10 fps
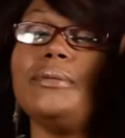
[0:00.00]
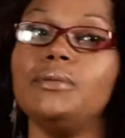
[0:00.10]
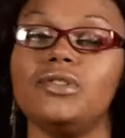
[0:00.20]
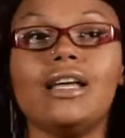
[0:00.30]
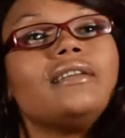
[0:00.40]
He
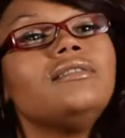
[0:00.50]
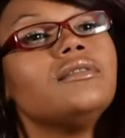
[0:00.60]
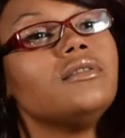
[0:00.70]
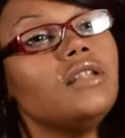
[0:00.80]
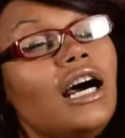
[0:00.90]
was like,
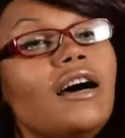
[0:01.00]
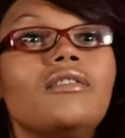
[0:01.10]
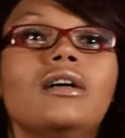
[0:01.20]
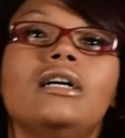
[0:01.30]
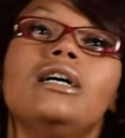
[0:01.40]
"Love,
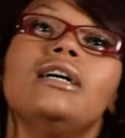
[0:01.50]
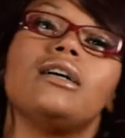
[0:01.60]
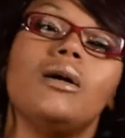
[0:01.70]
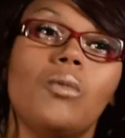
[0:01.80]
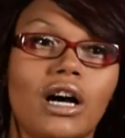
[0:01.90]

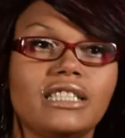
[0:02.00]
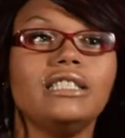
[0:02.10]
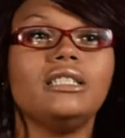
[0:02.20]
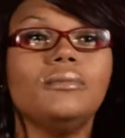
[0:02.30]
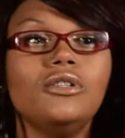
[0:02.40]
come watch
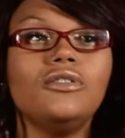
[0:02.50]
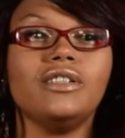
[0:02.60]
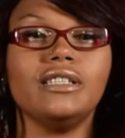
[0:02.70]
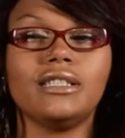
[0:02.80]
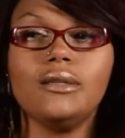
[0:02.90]
these
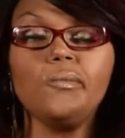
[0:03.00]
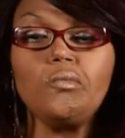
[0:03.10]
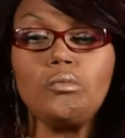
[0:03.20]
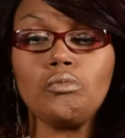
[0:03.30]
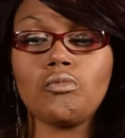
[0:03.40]
movies."
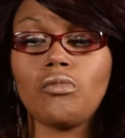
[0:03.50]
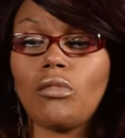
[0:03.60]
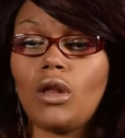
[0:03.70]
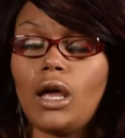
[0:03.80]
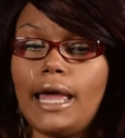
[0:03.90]

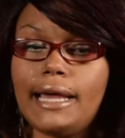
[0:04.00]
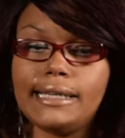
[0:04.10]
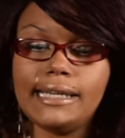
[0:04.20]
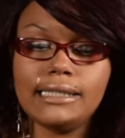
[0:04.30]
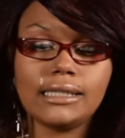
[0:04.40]
And
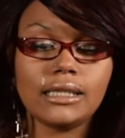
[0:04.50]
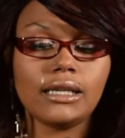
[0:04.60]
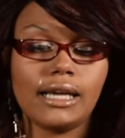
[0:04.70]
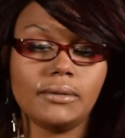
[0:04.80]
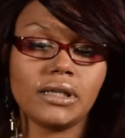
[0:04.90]
instantly
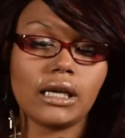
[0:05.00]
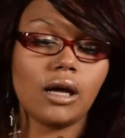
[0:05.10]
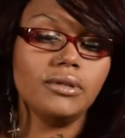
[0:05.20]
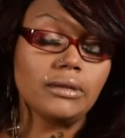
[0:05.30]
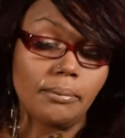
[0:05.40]
I was like, "I'll
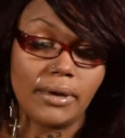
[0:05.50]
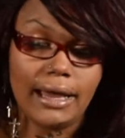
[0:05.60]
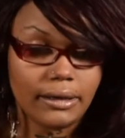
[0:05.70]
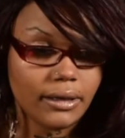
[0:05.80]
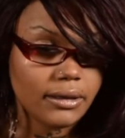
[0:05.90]
be right
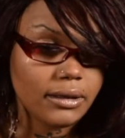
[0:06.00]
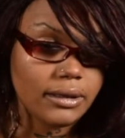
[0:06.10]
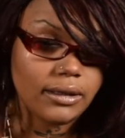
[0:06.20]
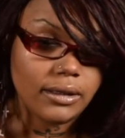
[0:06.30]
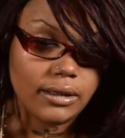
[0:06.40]
back."
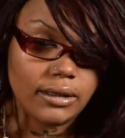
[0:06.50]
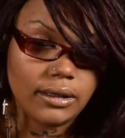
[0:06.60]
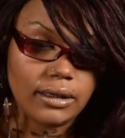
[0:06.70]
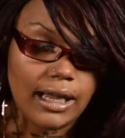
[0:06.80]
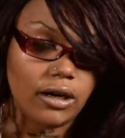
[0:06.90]

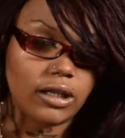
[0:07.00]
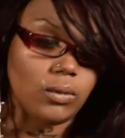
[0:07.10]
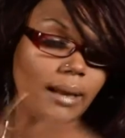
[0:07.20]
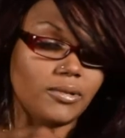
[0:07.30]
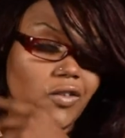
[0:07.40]
I'd already
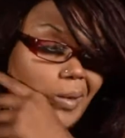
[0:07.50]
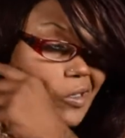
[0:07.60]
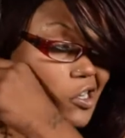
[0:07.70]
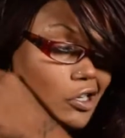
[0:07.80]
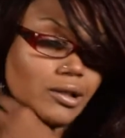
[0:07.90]
wiped off my
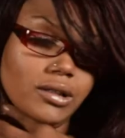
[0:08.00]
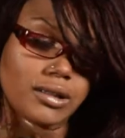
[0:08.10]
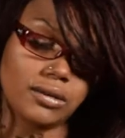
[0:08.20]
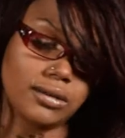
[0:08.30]
tears.